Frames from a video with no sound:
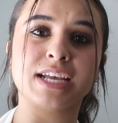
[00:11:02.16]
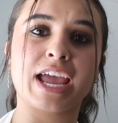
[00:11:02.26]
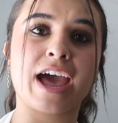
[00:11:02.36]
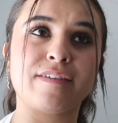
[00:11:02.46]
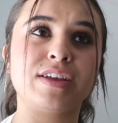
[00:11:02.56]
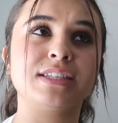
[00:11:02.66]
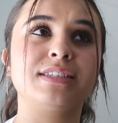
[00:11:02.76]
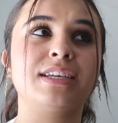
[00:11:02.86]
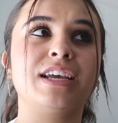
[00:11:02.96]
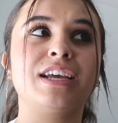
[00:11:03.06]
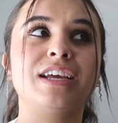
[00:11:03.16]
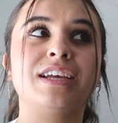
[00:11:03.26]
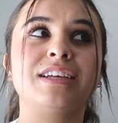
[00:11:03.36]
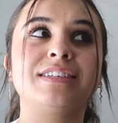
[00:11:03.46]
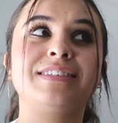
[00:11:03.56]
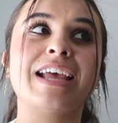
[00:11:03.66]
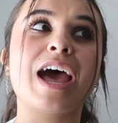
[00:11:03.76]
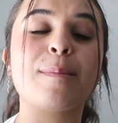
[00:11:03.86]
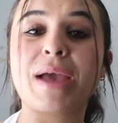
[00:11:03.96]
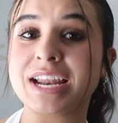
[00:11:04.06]
I haven't set
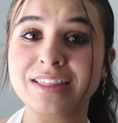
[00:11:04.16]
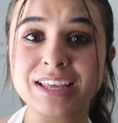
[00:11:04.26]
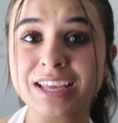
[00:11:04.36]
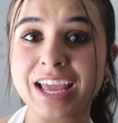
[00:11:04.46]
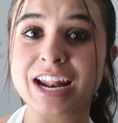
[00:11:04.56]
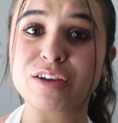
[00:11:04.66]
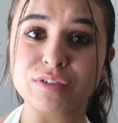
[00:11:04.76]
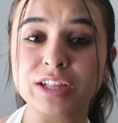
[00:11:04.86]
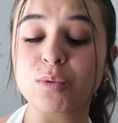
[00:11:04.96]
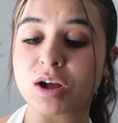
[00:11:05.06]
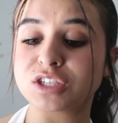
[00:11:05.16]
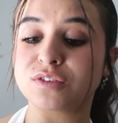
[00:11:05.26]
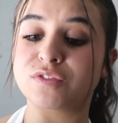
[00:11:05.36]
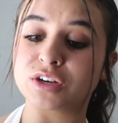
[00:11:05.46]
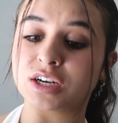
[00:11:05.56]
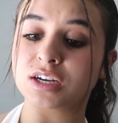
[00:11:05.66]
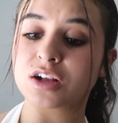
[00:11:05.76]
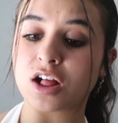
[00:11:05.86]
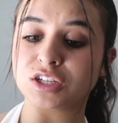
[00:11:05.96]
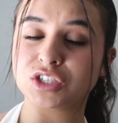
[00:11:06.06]
up anything and I really want to for
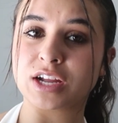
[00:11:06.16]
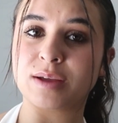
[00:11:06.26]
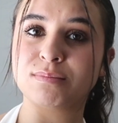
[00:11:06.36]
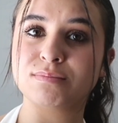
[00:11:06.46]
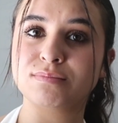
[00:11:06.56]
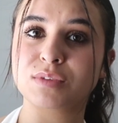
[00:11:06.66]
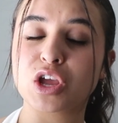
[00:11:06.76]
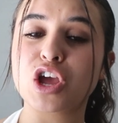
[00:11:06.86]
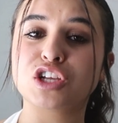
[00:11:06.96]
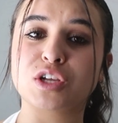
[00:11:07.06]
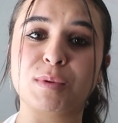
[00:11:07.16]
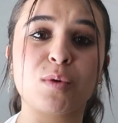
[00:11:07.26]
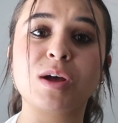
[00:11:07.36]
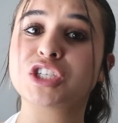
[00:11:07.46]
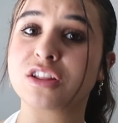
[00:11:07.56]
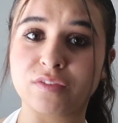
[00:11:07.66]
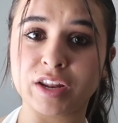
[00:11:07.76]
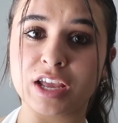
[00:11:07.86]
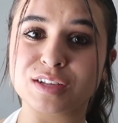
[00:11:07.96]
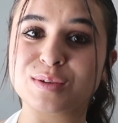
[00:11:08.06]
college time. So I'm going to watch other
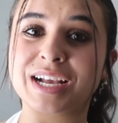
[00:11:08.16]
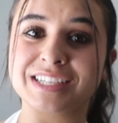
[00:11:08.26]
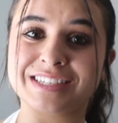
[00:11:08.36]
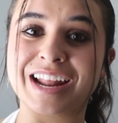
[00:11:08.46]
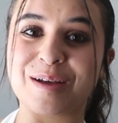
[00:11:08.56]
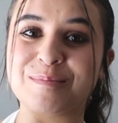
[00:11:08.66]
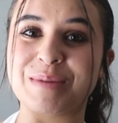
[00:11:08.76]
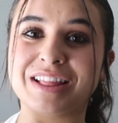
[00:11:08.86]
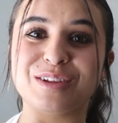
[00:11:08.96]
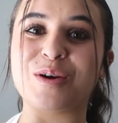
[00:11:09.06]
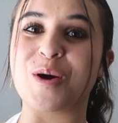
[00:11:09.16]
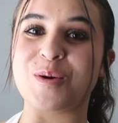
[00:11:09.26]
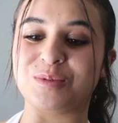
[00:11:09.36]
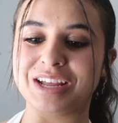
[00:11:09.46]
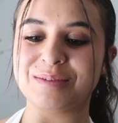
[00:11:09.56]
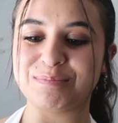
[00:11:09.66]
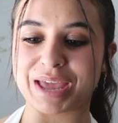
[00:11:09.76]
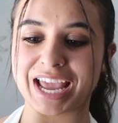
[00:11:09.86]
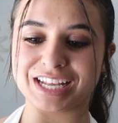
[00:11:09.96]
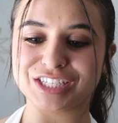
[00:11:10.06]
videos so I could set up my little own
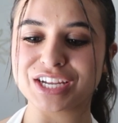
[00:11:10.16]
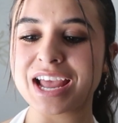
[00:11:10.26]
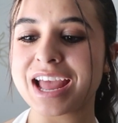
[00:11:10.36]
page.